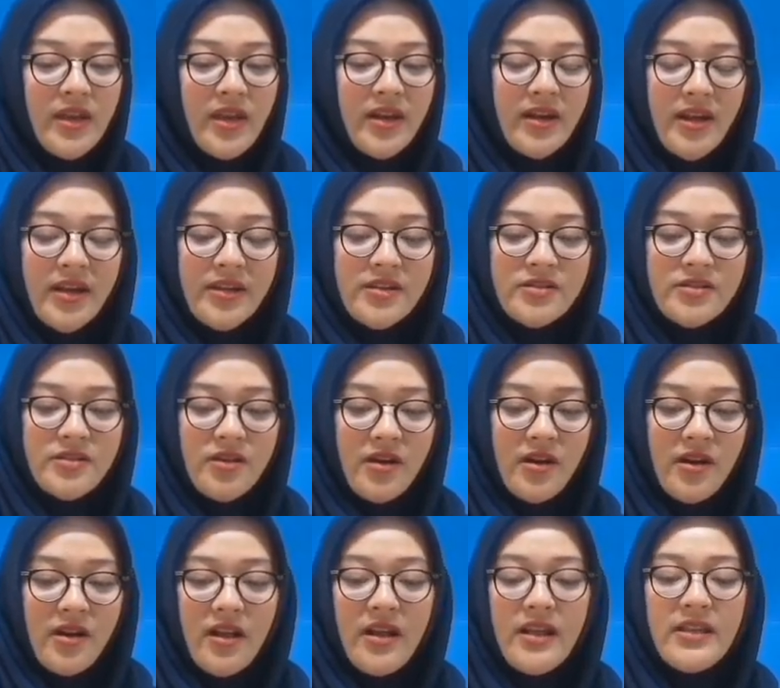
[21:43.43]
we can
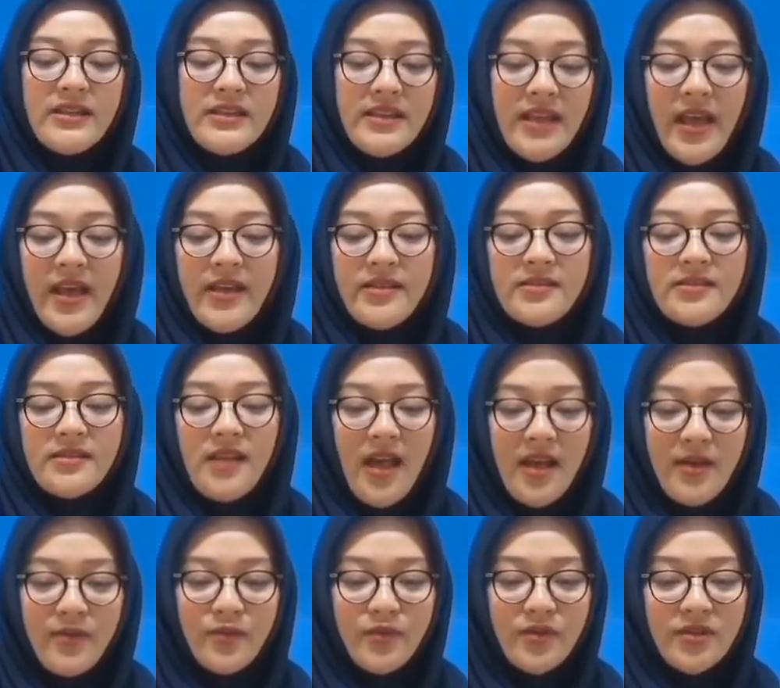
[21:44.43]
answer,
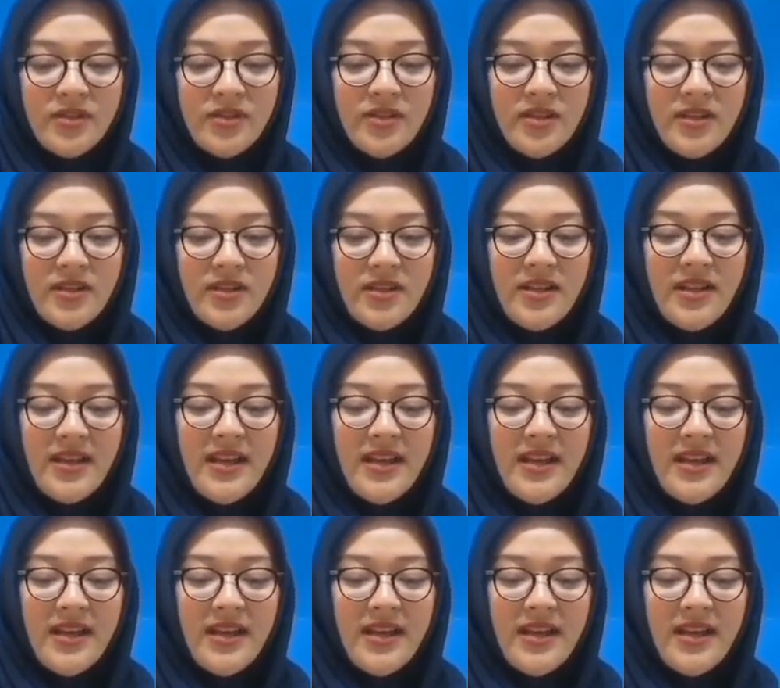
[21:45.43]
"Yes, I would,"